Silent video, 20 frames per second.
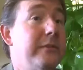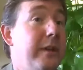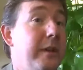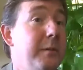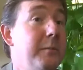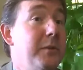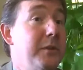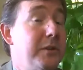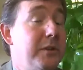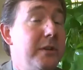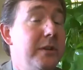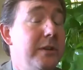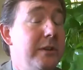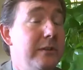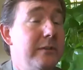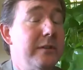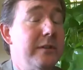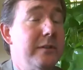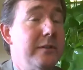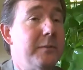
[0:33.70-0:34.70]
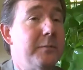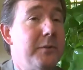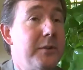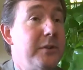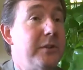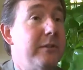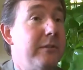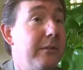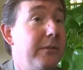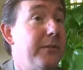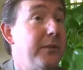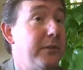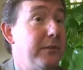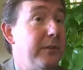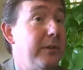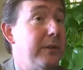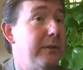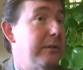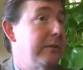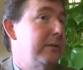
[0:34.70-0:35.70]
state of Michigan is, is appreciative of its
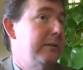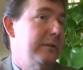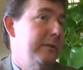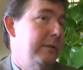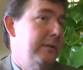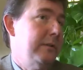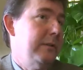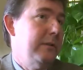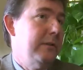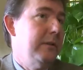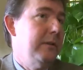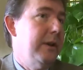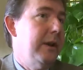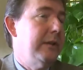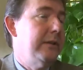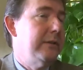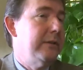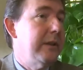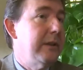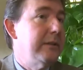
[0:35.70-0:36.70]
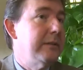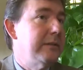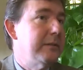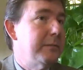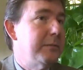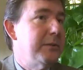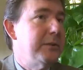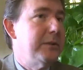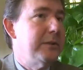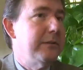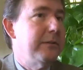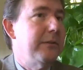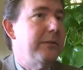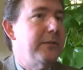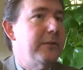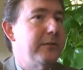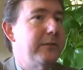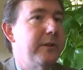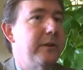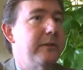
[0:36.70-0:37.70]
veterans. The United States is appreciative of
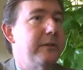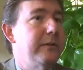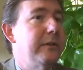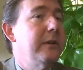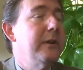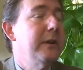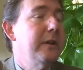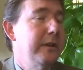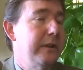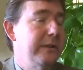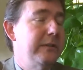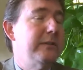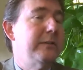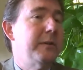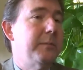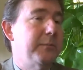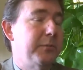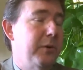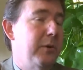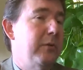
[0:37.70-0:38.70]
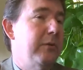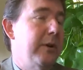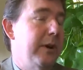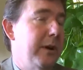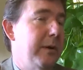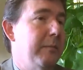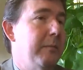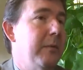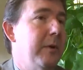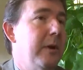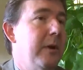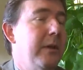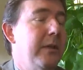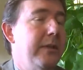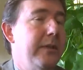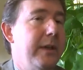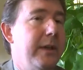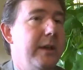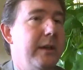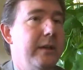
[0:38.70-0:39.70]
its veterans. This is a program
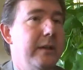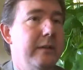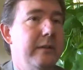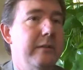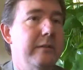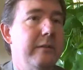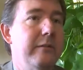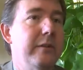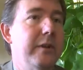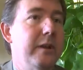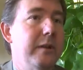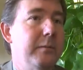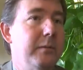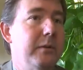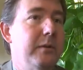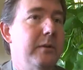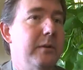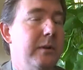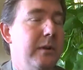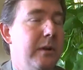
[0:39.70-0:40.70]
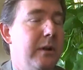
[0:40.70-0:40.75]
that is available